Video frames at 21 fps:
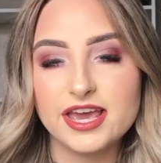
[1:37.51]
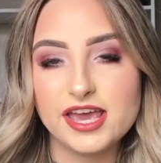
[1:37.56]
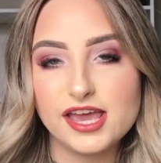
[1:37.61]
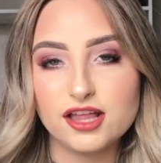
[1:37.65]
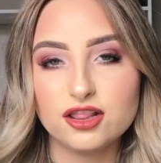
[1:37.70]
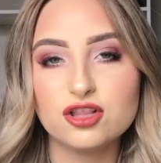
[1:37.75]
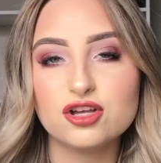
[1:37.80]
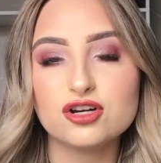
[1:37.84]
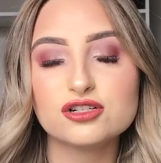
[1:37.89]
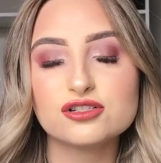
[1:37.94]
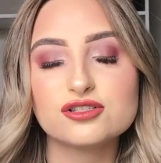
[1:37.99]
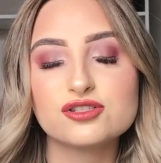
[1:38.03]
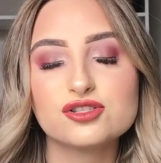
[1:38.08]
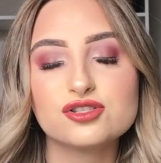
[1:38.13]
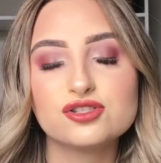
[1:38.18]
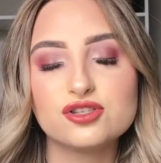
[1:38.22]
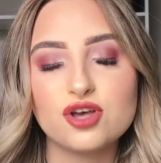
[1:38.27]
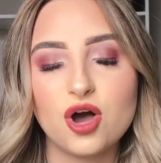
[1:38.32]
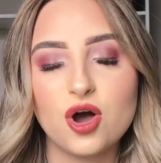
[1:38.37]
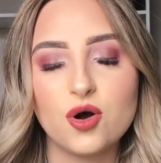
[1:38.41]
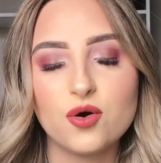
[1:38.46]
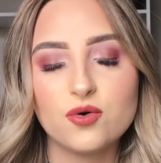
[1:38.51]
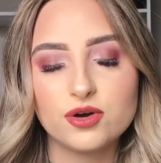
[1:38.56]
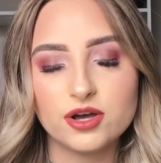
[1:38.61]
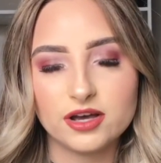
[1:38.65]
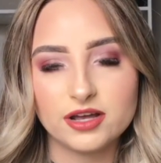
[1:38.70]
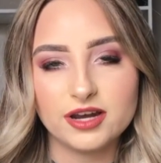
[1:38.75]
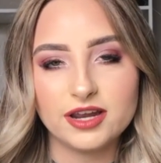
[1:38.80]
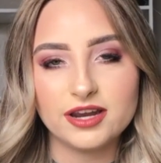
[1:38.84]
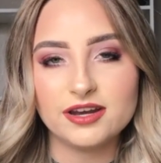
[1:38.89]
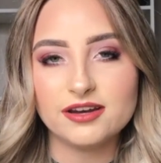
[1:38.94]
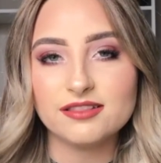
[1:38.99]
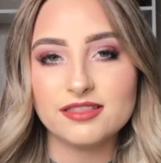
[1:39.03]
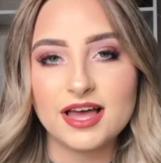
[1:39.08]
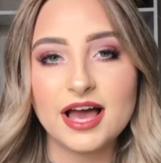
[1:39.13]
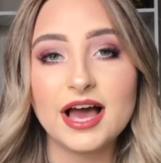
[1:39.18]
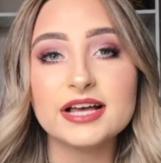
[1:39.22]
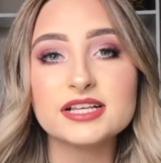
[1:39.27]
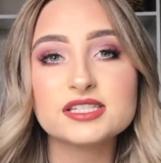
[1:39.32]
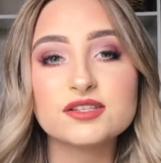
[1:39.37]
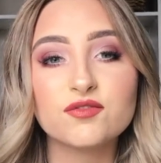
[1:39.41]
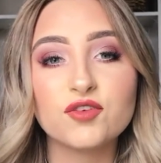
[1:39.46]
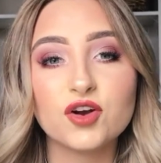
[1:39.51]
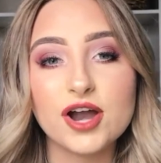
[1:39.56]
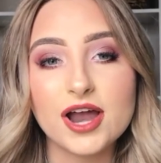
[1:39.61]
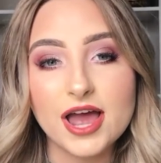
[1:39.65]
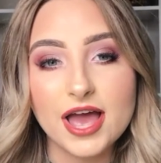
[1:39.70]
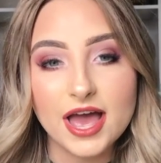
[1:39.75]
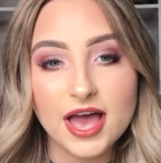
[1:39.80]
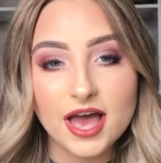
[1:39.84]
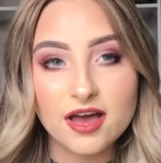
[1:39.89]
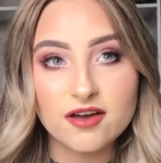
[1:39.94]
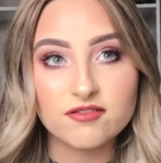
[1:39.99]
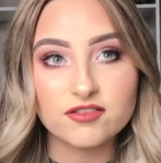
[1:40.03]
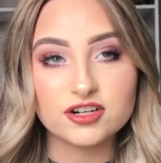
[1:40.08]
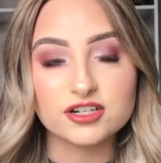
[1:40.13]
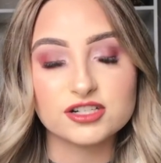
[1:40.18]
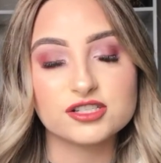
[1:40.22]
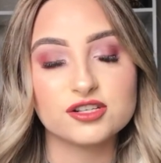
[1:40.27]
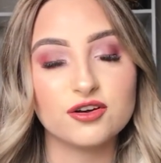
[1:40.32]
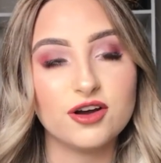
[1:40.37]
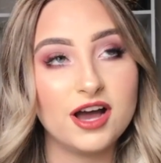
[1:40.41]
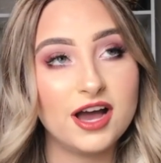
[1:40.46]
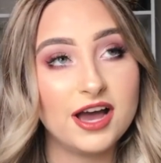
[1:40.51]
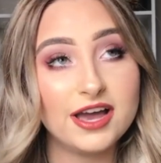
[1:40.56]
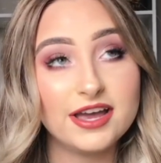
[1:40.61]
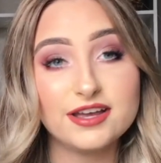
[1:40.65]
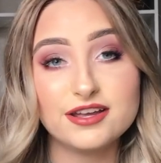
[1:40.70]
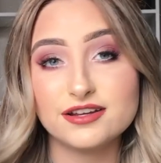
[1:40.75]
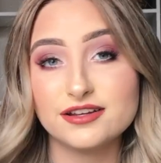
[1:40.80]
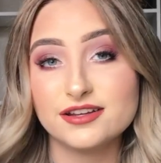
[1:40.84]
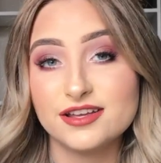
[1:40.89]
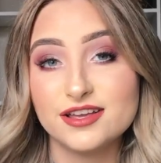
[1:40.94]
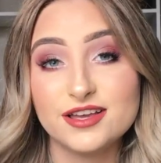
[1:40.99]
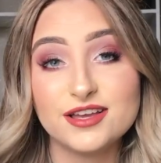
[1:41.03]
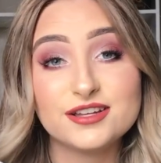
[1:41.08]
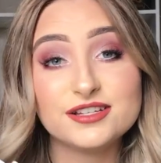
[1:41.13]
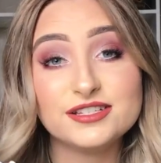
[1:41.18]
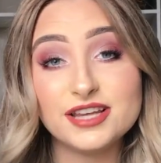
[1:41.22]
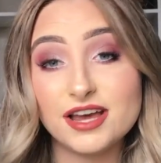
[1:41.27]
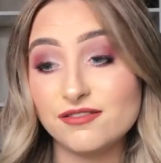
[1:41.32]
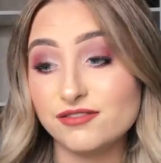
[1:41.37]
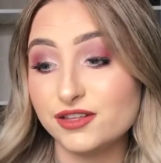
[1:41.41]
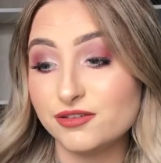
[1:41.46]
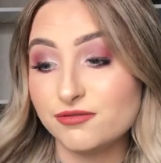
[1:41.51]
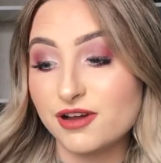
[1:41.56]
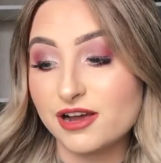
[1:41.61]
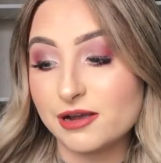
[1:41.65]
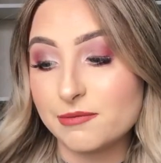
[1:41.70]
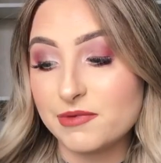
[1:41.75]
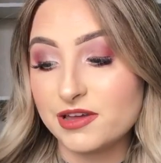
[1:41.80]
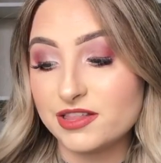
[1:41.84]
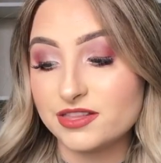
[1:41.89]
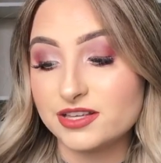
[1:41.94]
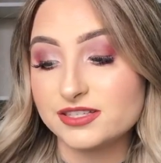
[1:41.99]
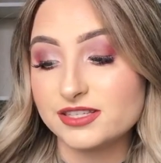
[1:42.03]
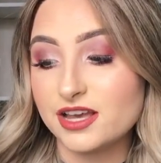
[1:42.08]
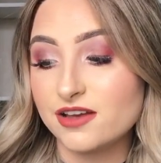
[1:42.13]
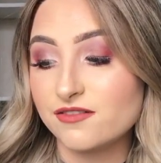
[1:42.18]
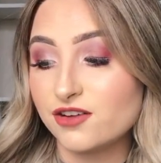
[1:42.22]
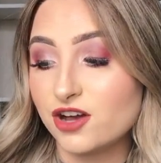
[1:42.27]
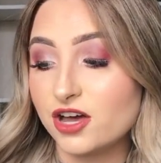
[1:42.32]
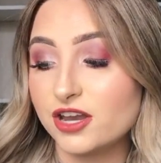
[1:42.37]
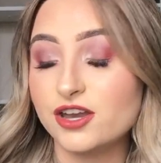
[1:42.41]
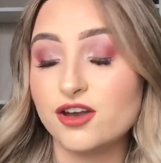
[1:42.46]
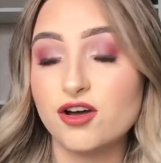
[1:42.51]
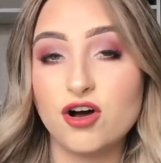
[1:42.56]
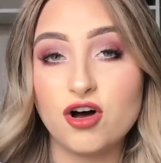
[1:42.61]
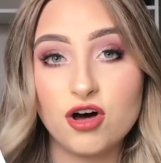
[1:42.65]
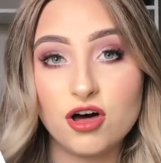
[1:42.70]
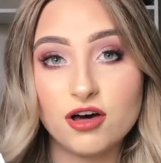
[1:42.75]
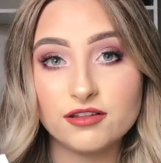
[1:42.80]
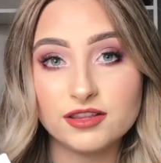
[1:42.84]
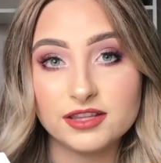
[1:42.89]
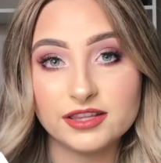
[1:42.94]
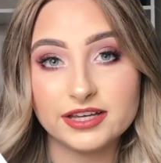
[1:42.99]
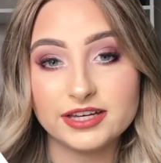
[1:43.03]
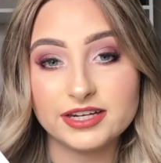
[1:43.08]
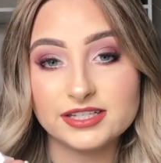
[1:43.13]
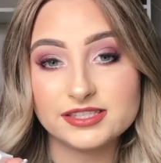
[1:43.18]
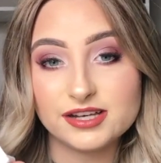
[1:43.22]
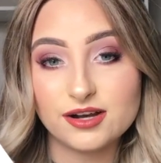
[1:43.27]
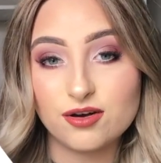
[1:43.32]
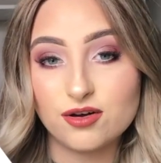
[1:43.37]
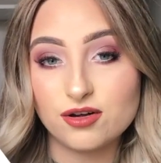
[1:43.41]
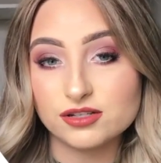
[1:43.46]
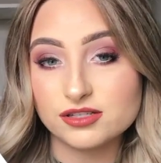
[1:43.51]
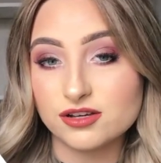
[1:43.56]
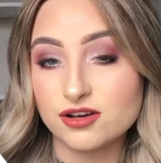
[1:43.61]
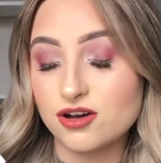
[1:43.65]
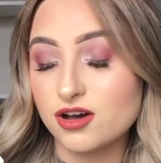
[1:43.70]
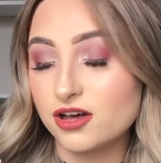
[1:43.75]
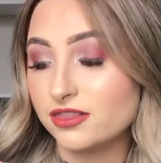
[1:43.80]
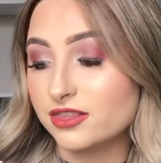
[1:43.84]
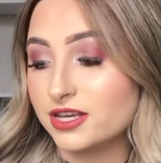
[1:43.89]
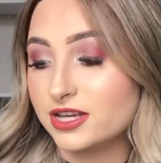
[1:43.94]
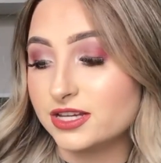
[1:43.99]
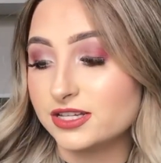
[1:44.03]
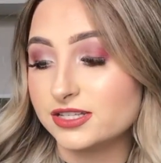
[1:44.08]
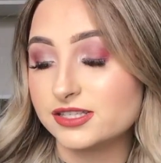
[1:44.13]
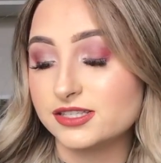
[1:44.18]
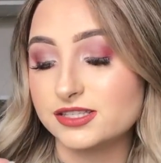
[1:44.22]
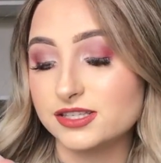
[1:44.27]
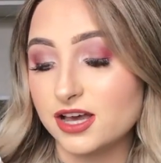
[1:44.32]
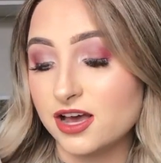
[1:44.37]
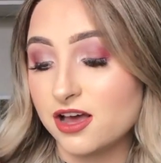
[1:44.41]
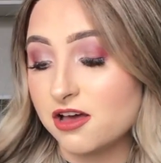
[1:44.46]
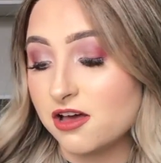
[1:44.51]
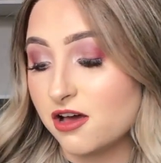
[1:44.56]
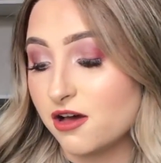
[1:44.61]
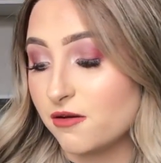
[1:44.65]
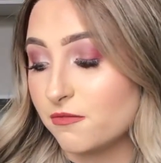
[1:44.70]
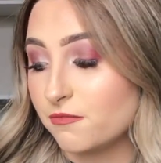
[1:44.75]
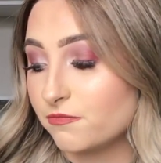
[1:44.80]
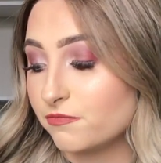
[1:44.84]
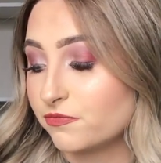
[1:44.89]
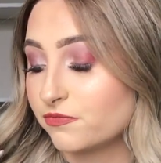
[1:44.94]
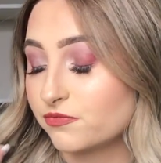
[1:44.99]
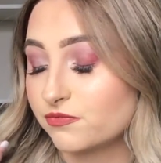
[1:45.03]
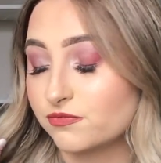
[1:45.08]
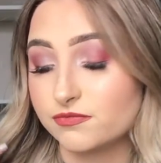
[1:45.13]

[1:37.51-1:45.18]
it looks so good and it lasts forever so I definitely recommend this I've gotten all the ladies at Ulta on this um,